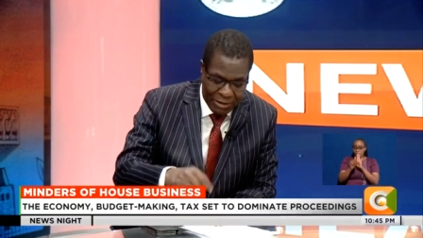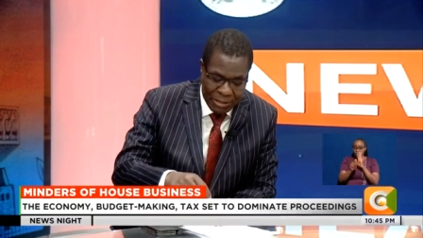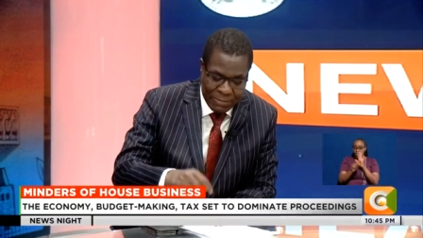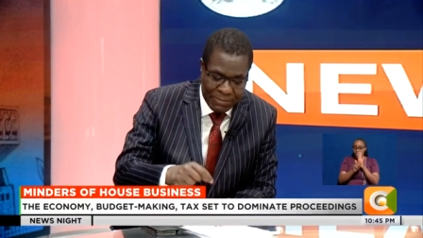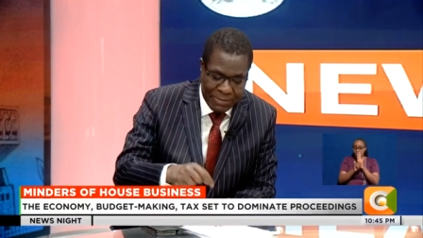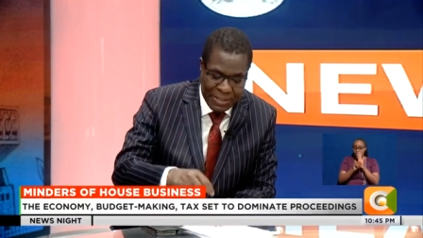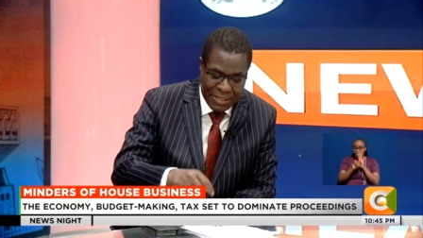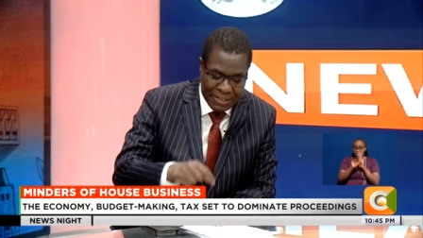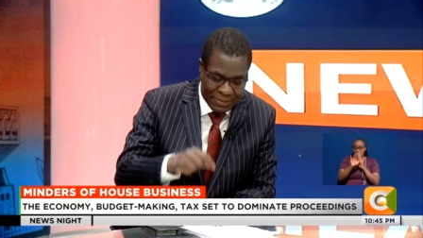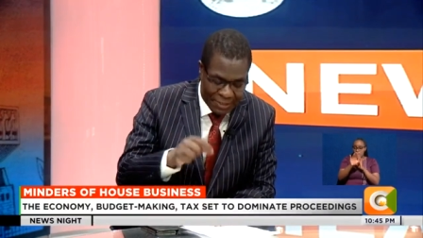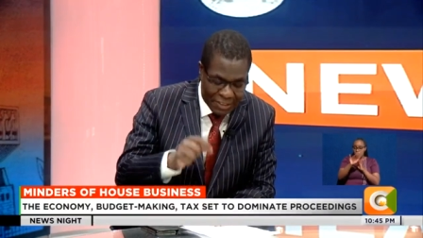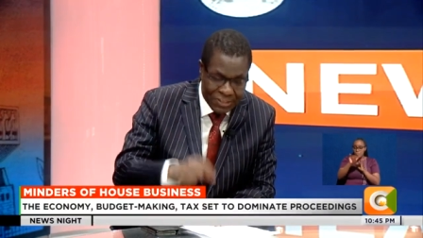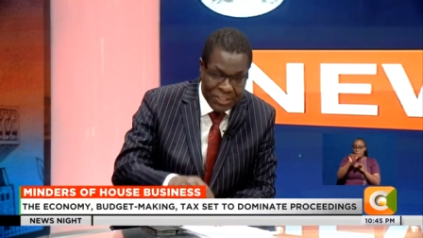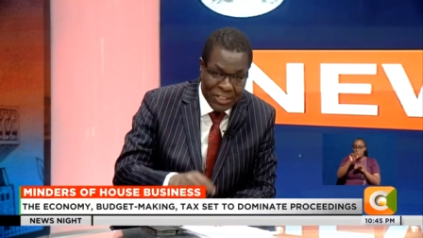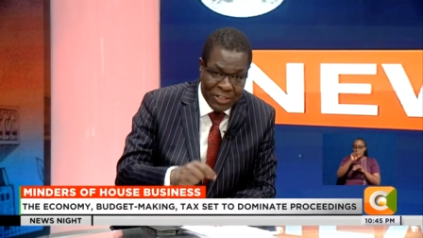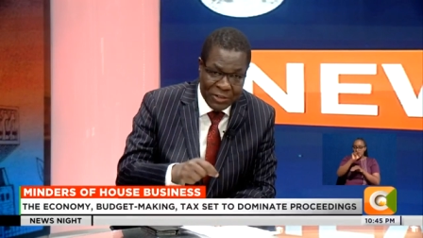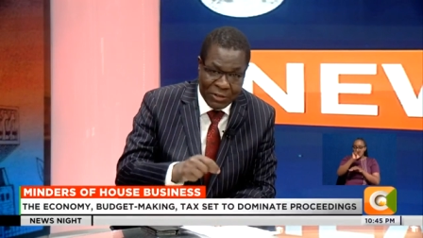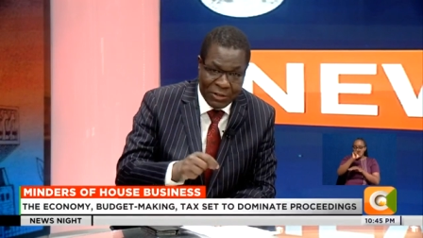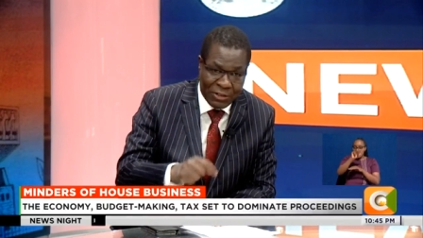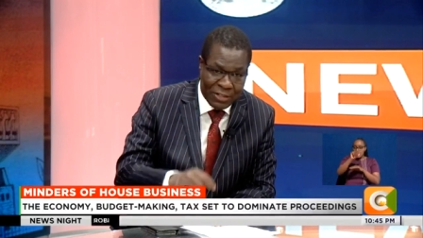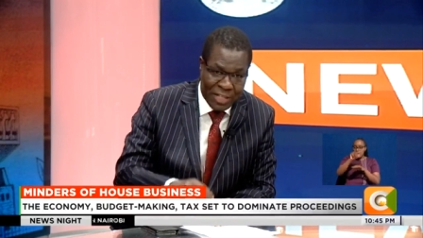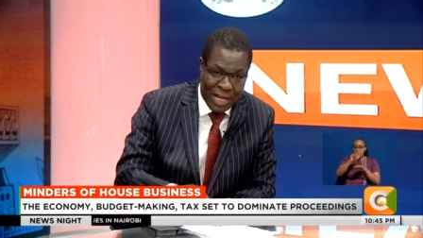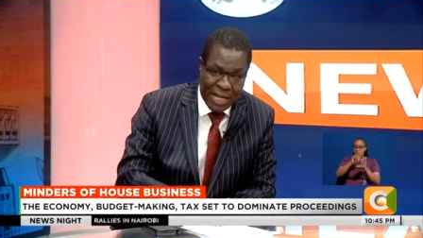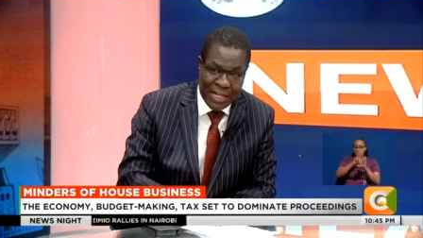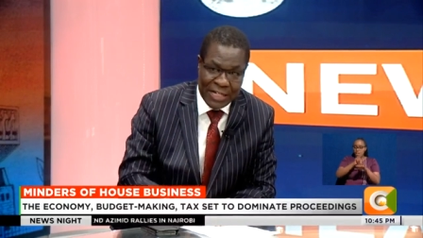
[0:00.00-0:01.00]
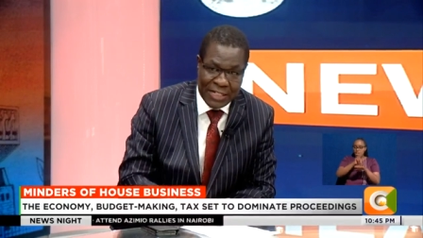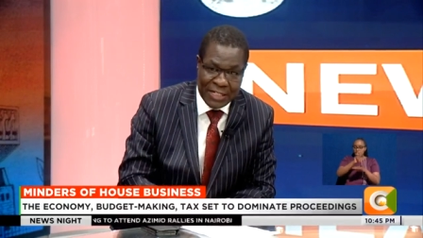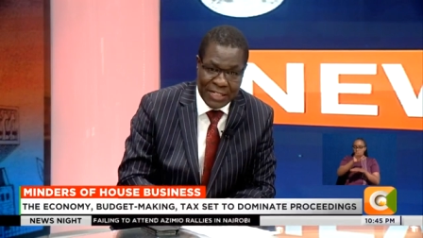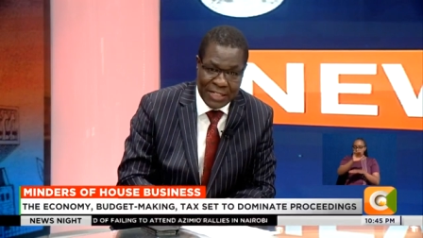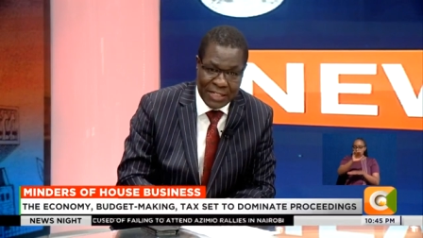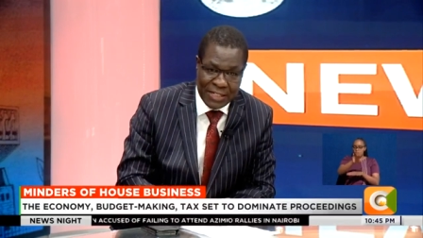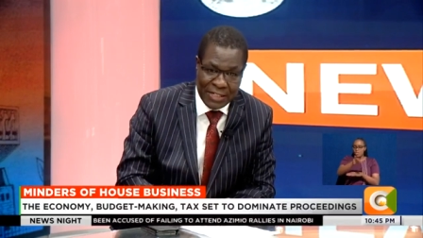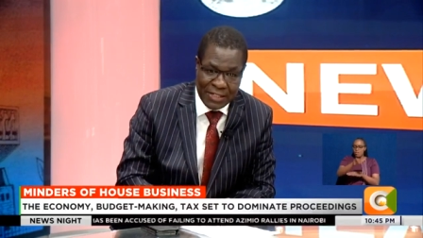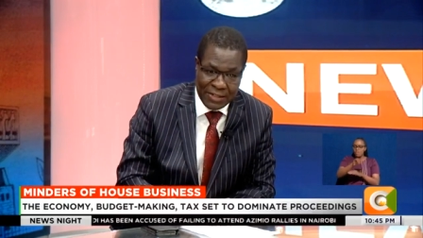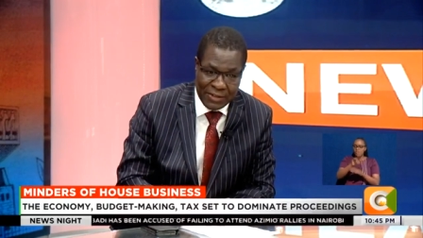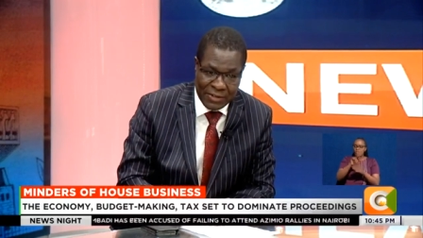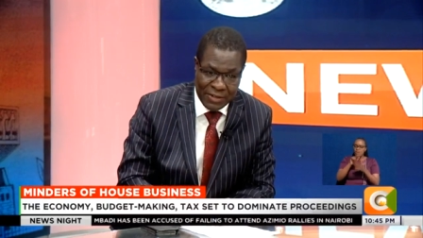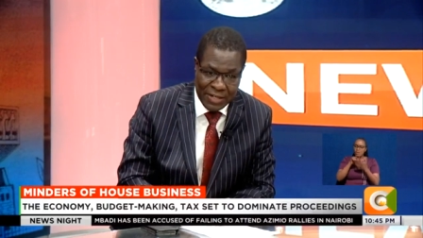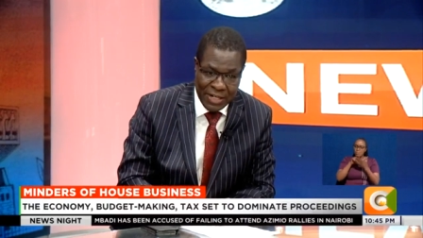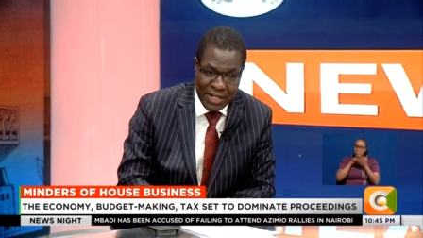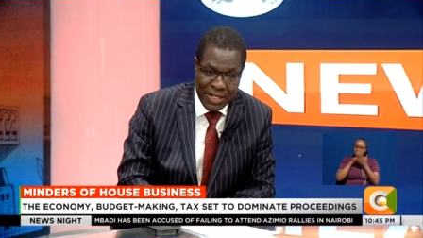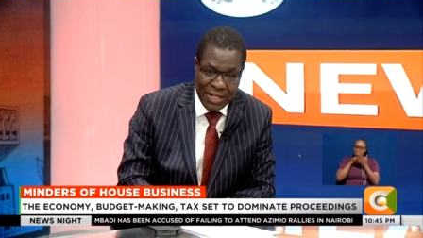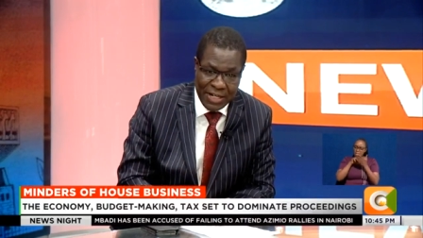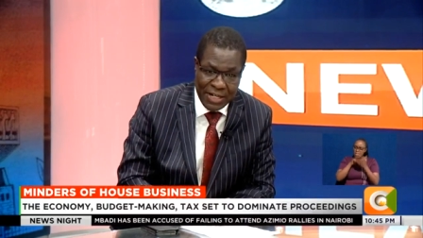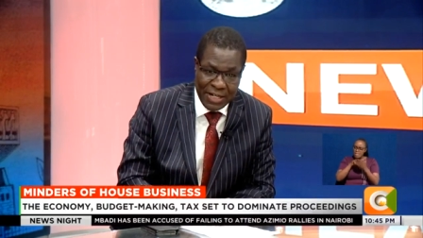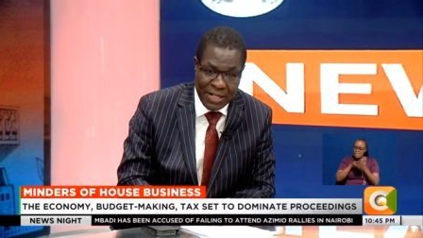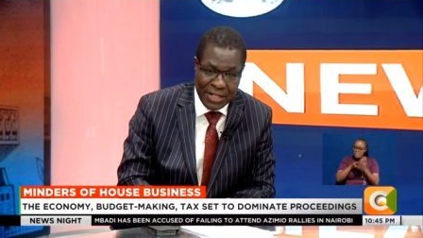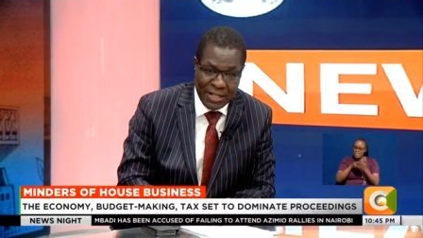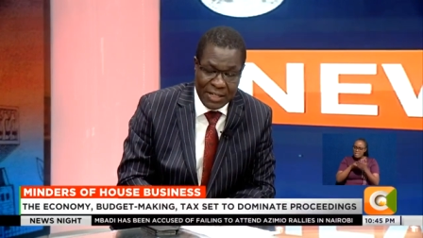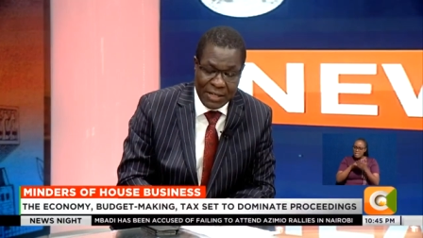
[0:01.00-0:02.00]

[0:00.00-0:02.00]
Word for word: will be insisting on that. Okay?